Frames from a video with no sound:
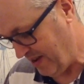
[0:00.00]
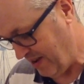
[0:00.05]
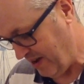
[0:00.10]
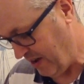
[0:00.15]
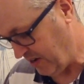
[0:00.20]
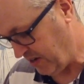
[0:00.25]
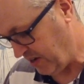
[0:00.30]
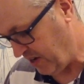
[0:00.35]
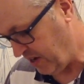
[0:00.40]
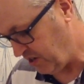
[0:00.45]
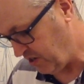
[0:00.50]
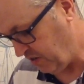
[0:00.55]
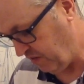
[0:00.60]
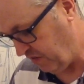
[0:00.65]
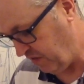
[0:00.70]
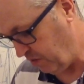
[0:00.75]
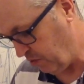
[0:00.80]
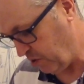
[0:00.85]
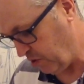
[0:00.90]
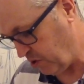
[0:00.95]
I guess
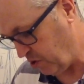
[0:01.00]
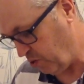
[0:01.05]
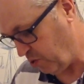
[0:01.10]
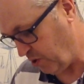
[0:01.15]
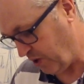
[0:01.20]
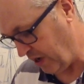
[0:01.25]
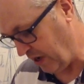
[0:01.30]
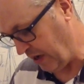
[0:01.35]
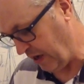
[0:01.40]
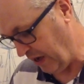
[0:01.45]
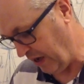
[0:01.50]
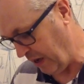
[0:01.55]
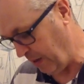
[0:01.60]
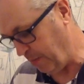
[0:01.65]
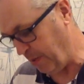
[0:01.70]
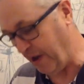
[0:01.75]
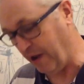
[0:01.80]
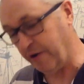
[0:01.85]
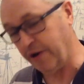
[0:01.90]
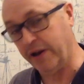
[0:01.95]
if you were talking
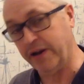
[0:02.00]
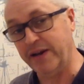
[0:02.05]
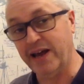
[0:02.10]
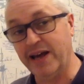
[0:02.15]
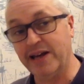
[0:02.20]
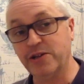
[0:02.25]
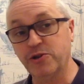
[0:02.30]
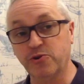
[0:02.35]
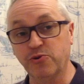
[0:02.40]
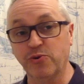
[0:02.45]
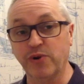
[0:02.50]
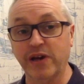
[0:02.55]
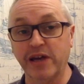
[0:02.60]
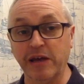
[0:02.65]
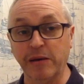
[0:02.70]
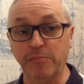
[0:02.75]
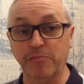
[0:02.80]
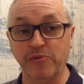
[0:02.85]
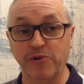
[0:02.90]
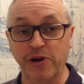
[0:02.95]
about a natural
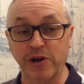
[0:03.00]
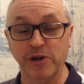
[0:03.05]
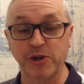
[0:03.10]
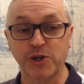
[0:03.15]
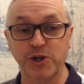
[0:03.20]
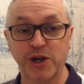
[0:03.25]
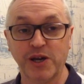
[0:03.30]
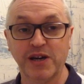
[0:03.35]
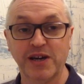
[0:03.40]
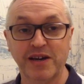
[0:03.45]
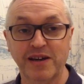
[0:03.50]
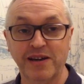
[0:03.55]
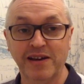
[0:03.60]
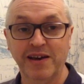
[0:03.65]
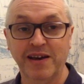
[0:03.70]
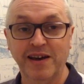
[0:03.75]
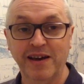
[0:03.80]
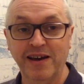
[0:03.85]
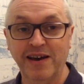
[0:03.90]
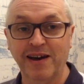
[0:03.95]
hairbrush,
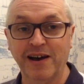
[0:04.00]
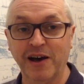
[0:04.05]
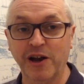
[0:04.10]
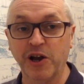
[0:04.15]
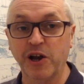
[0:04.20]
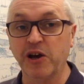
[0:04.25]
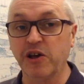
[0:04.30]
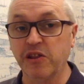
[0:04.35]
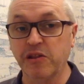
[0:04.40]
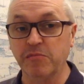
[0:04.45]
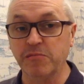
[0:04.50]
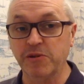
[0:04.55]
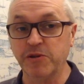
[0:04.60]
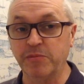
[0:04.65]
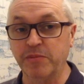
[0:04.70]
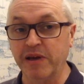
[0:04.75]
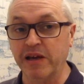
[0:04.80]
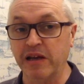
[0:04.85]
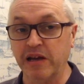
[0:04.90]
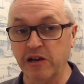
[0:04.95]
I like them to
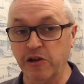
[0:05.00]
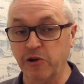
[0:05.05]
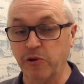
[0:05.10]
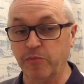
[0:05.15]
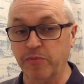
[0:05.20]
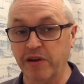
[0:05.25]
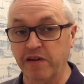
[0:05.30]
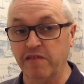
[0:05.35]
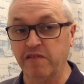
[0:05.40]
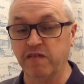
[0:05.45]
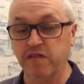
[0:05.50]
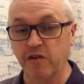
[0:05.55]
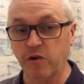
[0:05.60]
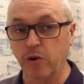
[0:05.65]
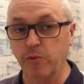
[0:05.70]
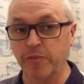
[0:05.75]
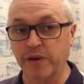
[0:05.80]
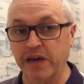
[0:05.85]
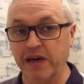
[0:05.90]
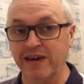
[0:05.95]
be a little bit
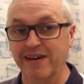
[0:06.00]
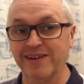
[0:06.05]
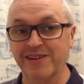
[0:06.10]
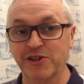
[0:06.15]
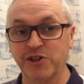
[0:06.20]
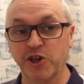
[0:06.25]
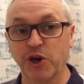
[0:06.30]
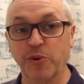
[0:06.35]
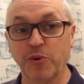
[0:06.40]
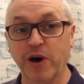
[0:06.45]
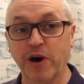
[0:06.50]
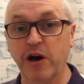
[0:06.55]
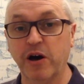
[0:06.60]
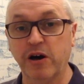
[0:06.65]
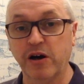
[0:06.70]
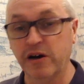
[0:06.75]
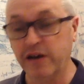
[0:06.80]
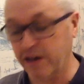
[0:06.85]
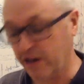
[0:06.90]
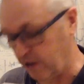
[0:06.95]
floppy, so a
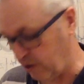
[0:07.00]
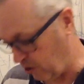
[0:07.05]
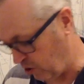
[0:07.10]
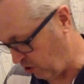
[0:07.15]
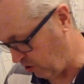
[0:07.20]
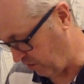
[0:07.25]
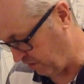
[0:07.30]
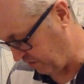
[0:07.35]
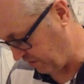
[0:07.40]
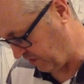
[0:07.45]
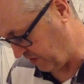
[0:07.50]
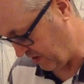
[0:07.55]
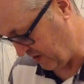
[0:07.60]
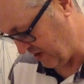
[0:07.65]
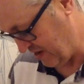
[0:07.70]
higher loft.